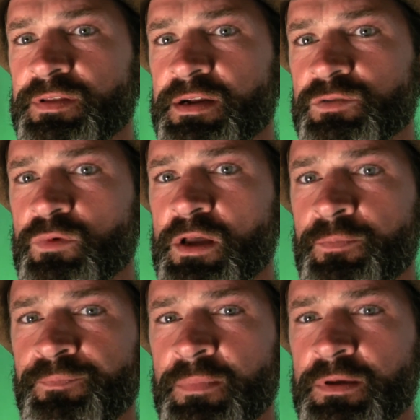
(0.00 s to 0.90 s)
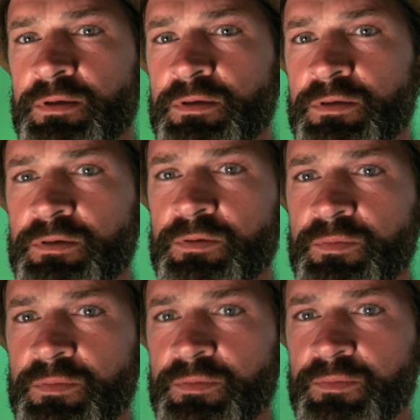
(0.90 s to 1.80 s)
that as well.
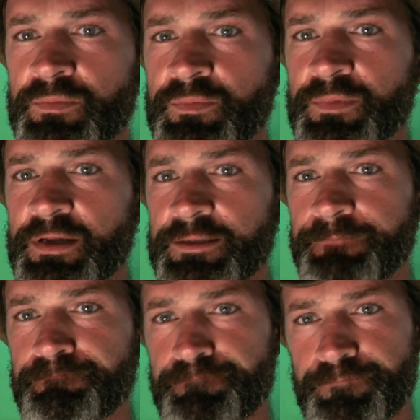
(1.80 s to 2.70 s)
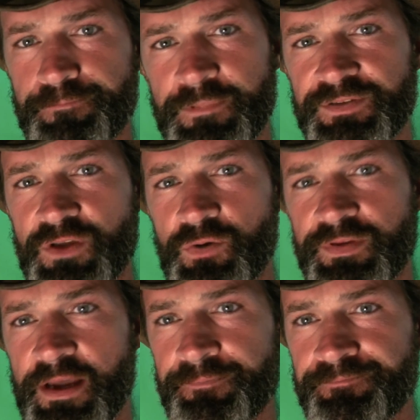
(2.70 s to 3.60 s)
But it's go
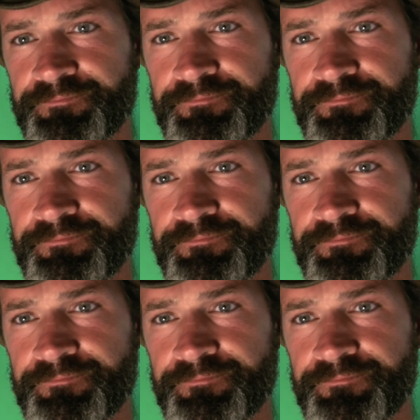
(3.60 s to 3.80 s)
time.